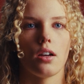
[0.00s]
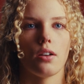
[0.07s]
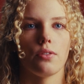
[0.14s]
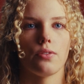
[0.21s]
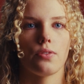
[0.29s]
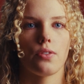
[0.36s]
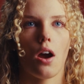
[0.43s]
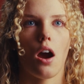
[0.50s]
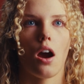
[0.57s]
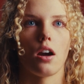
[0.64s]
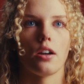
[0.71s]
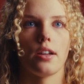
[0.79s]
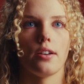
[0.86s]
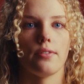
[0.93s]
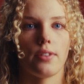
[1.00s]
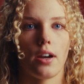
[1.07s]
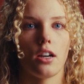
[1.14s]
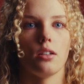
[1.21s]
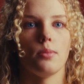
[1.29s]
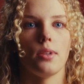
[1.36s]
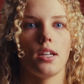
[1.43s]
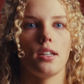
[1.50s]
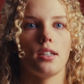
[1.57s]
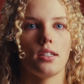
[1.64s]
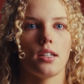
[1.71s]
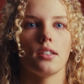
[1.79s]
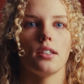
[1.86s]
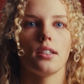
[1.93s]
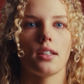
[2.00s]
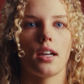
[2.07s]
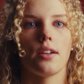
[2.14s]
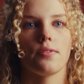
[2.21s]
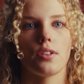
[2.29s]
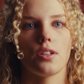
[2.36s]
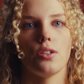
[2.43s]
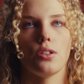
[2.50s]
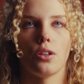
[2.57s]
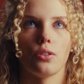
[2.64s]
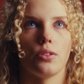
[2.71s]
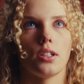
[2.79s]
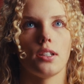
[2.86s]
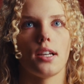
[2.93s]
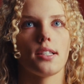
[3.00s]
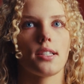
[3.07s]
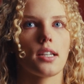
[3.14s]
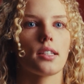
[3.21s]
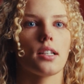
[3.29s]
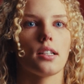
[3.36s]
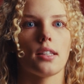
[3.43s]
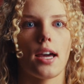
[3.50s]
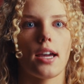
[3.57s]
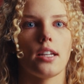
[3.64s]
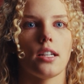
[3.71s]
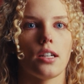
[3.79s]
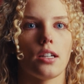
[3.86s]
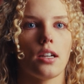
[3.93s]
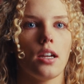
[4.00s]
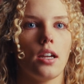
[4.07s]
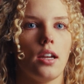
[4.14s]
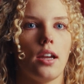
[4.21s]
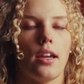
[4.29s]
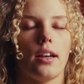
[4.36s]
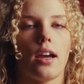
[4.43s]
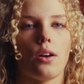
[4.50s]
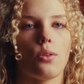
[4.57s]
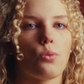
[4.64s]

of our environment and daily life that you don't realize, like the lighting and how